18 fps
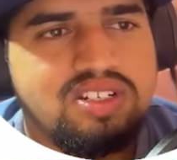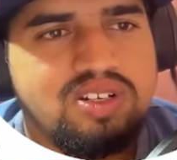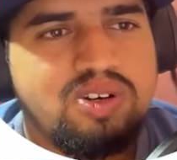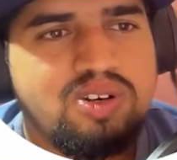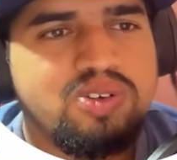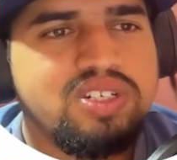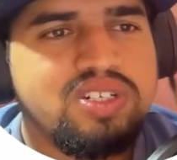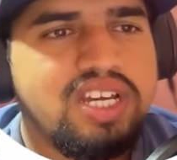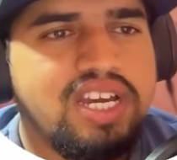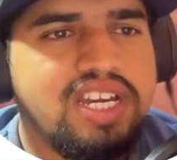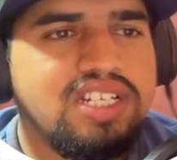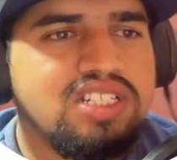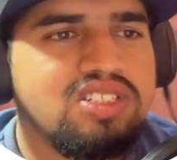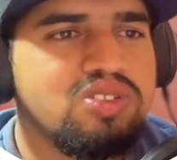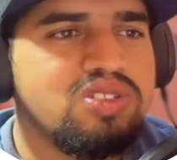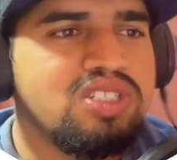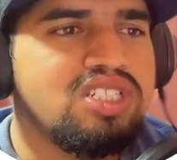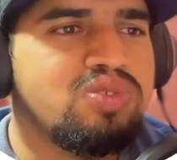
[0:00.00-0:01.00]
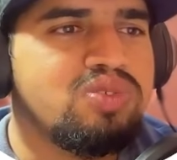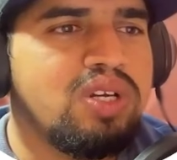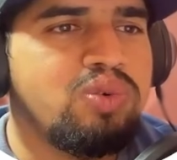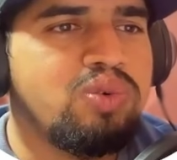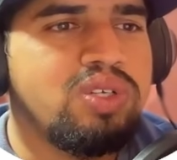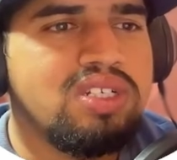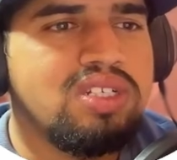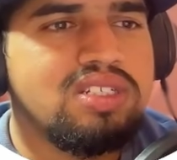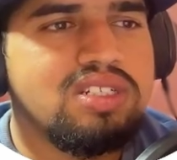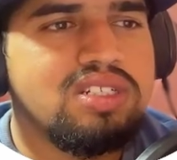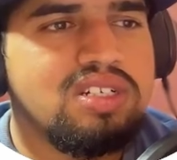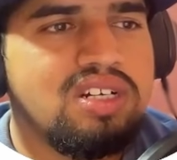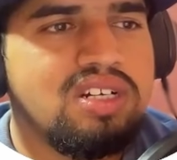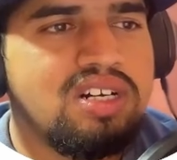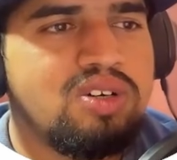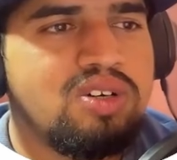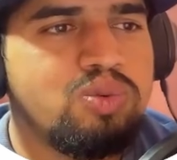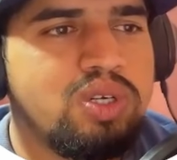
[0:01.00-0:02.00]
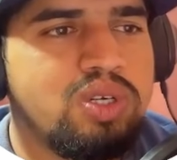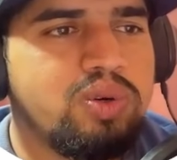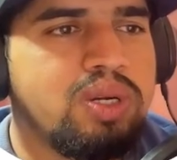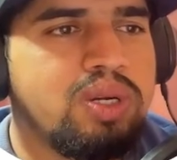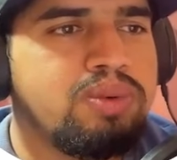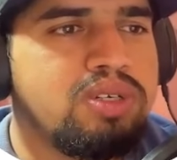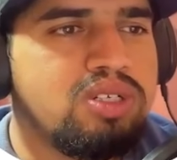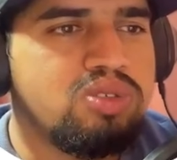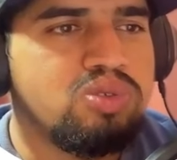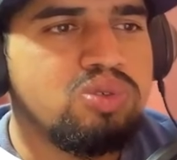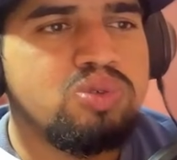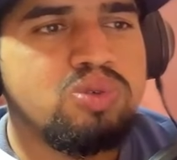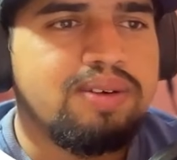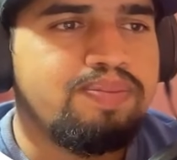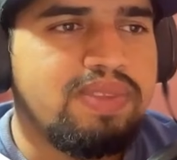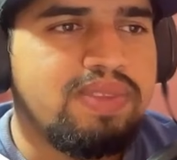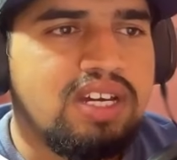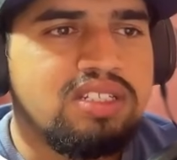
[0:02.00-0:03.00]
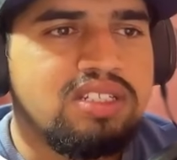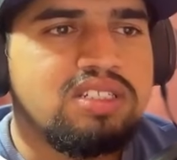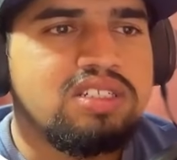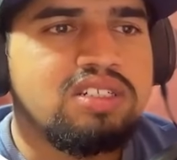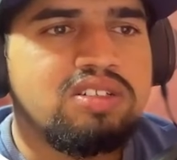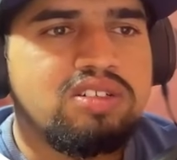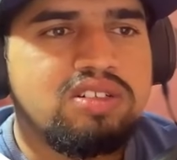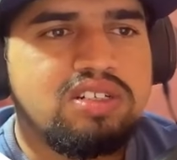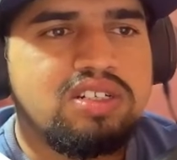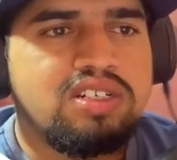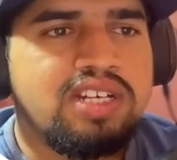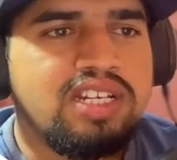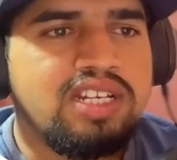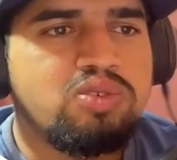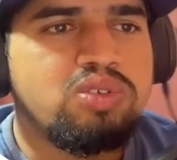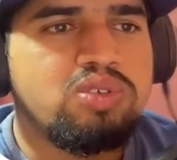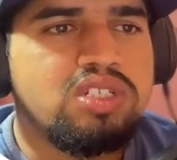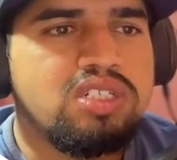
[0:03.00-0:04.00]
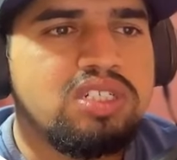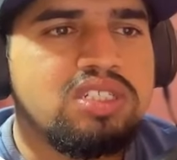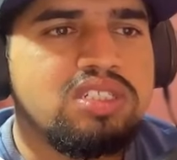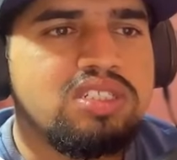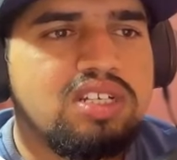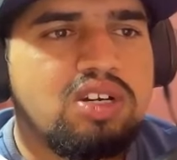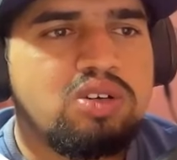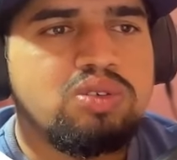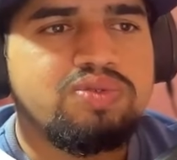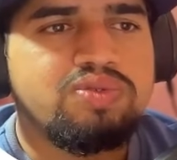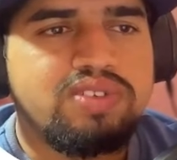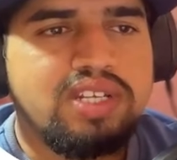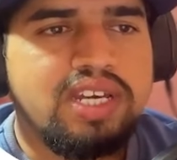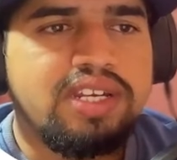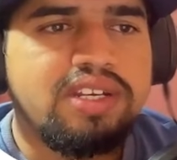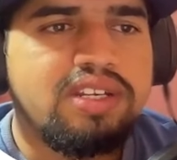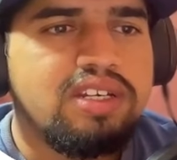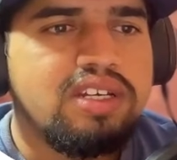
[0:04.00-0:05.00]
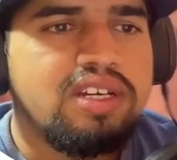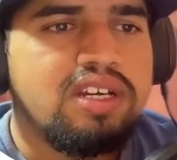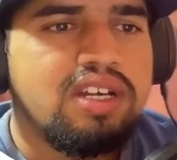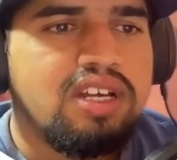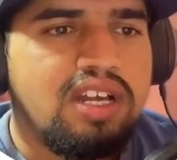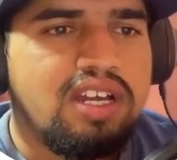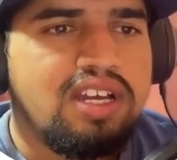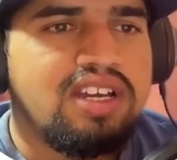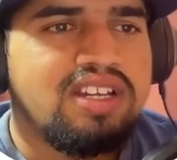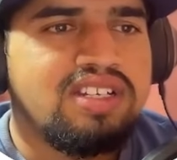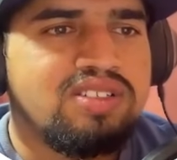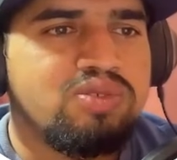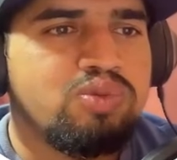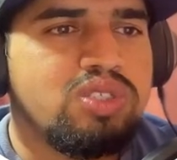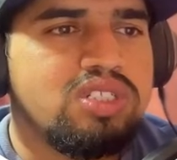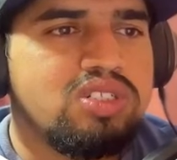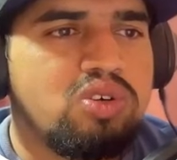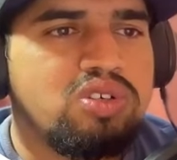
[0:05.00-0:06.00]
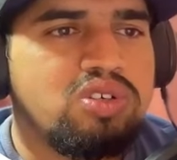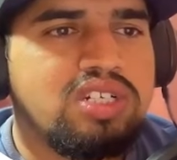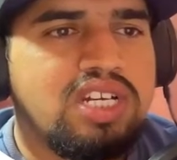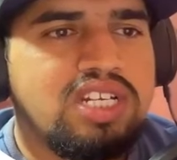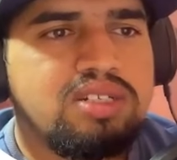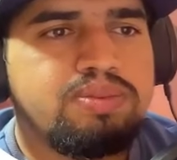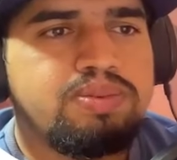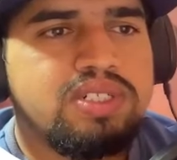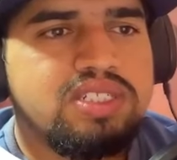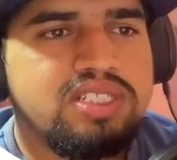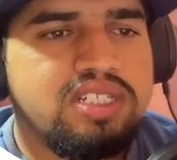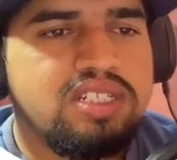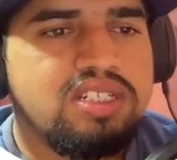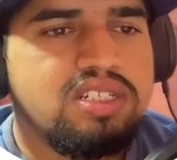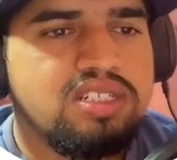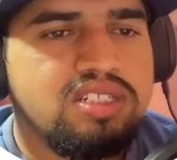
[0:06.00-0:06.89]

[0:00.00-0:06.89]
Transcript: Okay, so this way we were able to answer 9 questions out of 10 and we scored 90%.